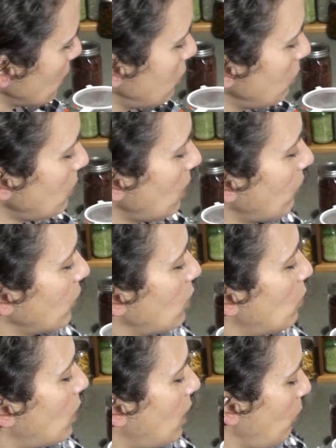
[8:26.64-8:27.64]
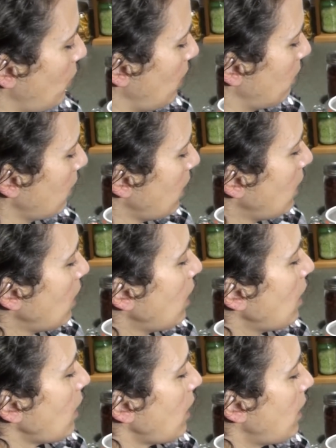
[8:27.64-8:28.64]
do whatever you want with
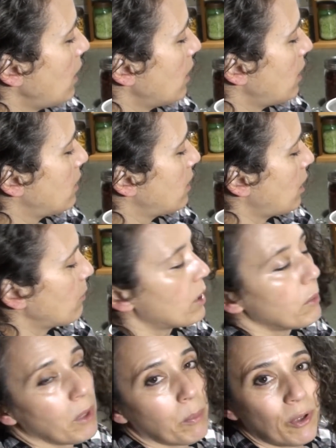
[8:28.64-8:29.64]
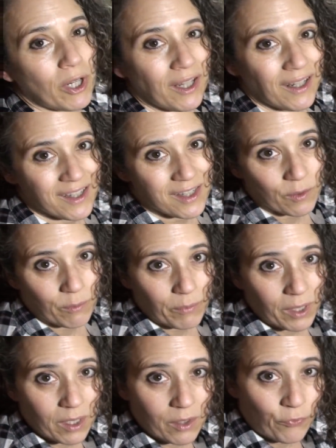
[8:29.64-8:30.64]
and then I'm going to be putting in
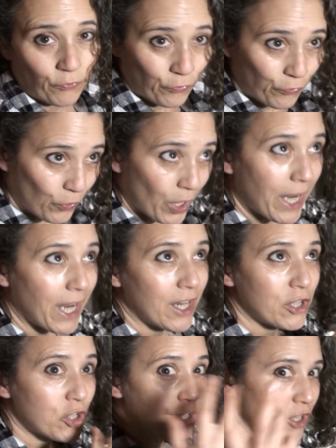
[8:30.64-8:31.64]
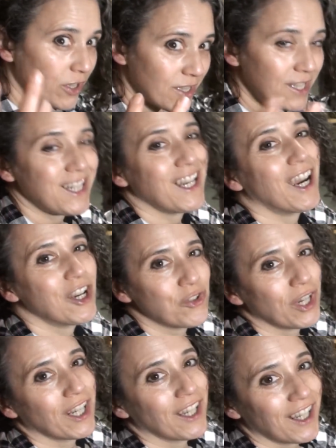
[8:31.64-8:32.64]
some fresh
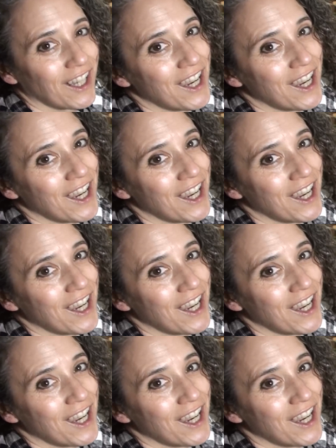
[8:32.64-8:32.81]
dehydrated